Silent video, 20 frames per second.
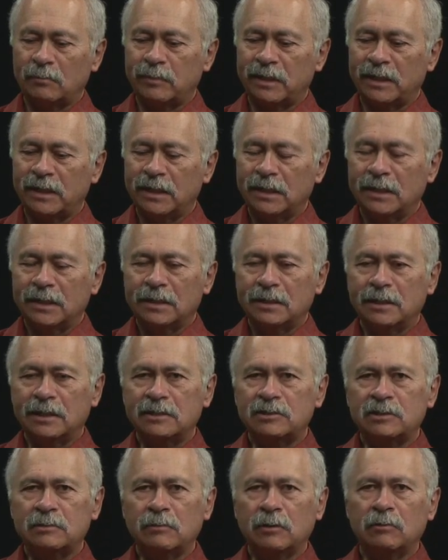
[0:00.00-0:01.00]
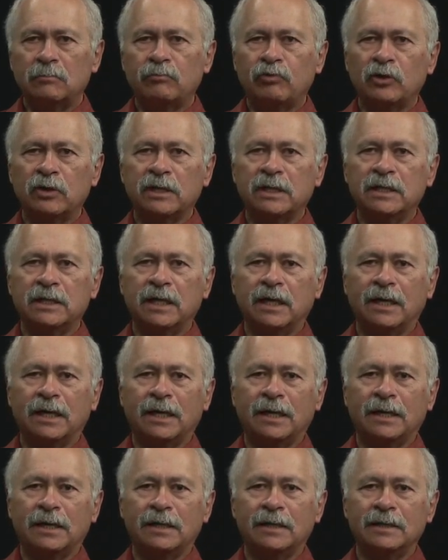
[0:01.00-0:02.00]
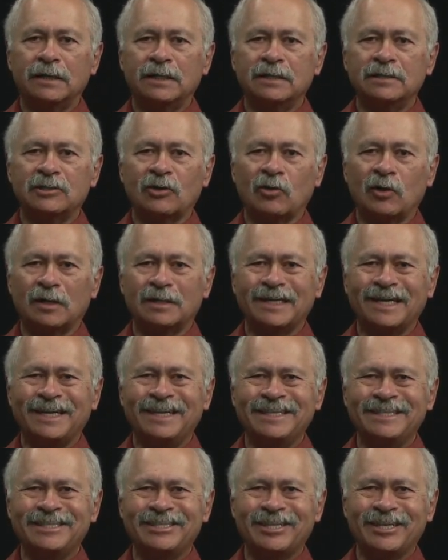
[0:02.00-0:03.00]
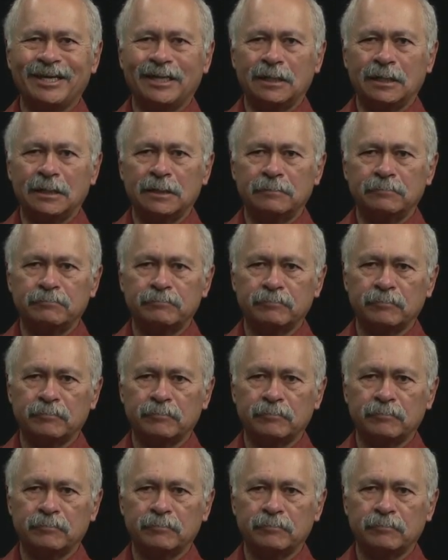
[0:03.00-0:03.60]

But this book is called Incel,